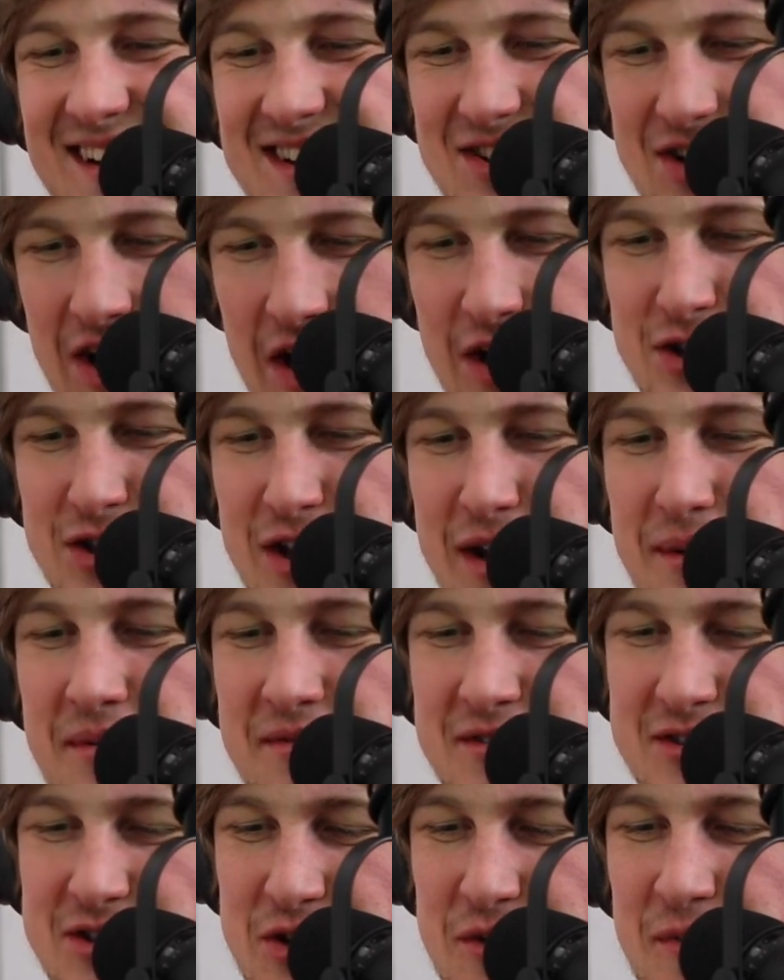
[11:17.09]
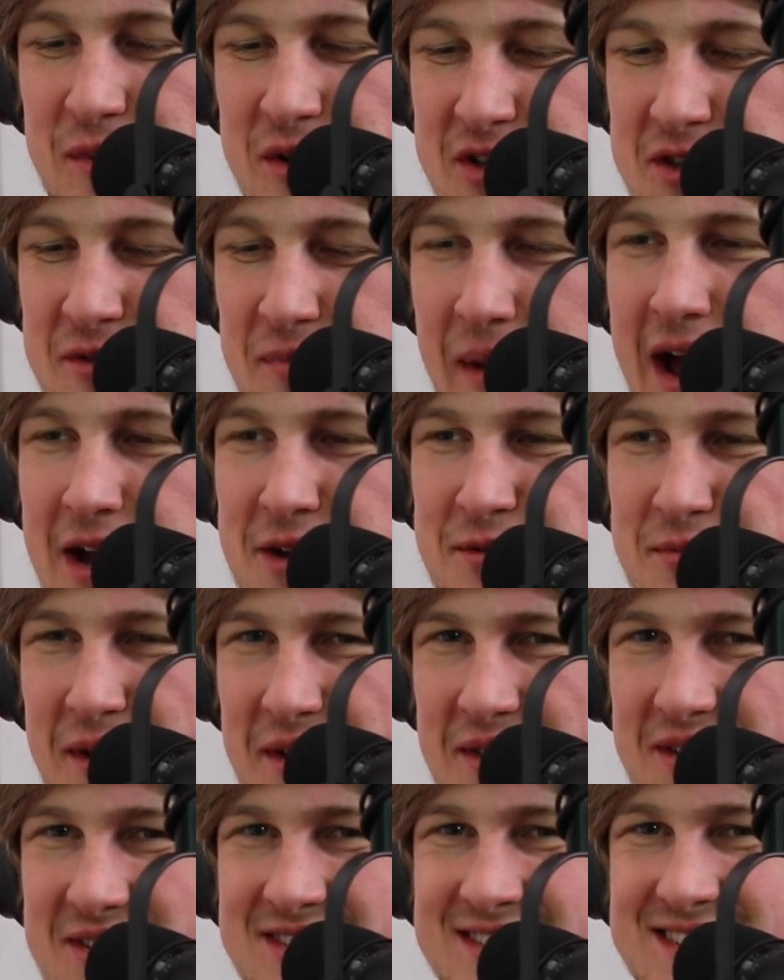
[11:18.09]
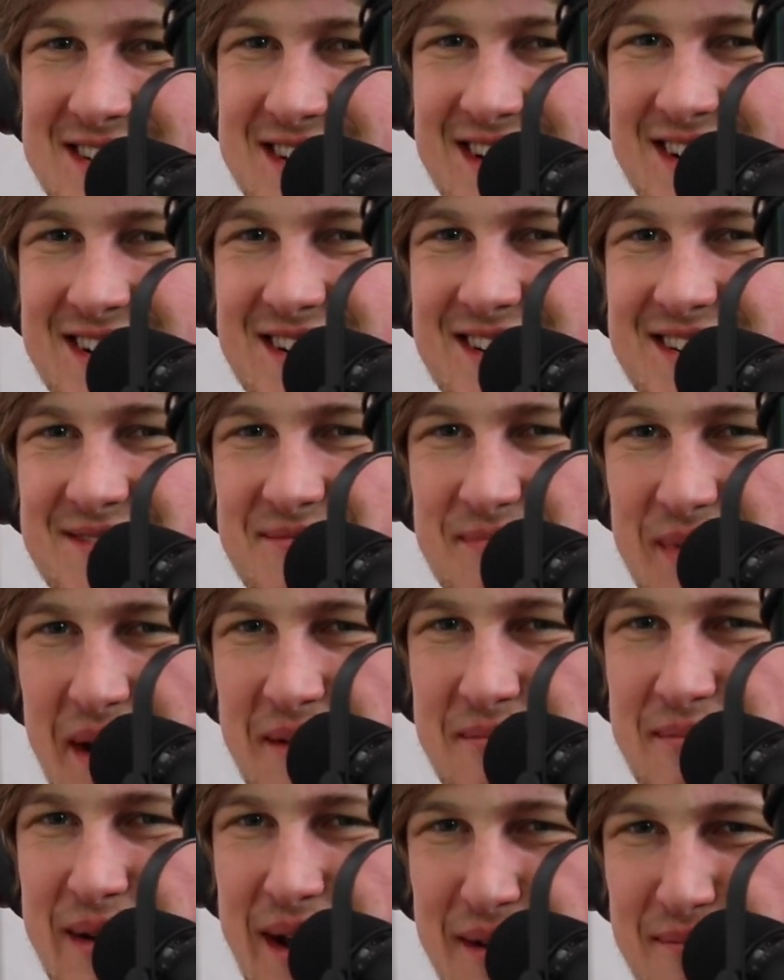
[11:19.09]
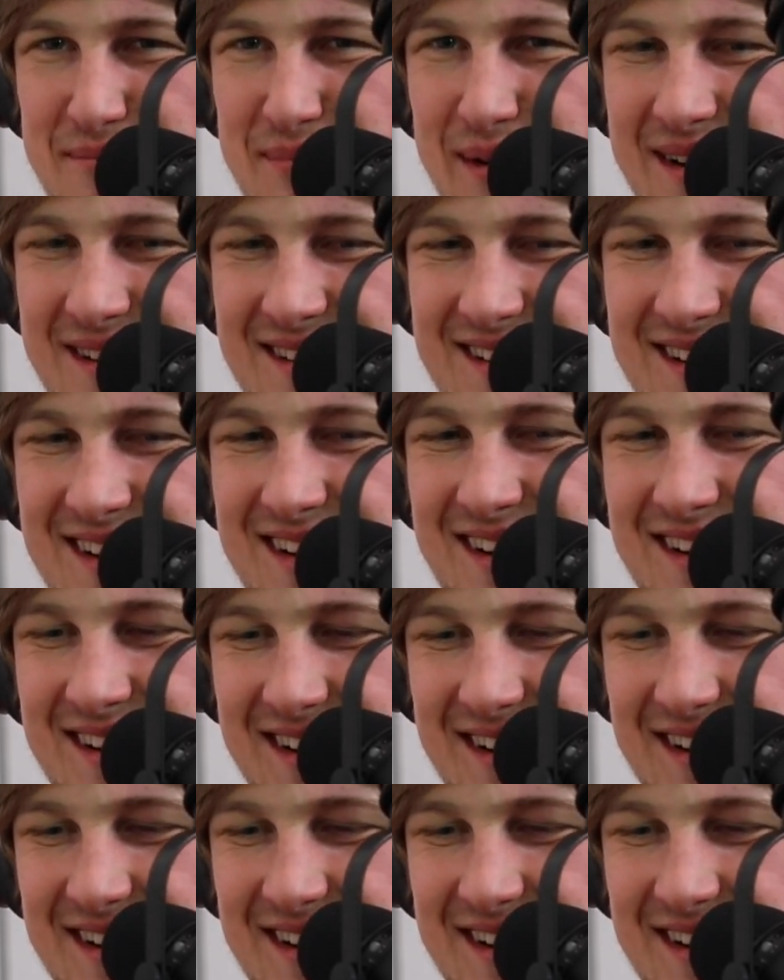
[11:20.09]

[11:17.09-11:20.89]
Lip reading: Change the name of Super Smash Brothers to Big Bug.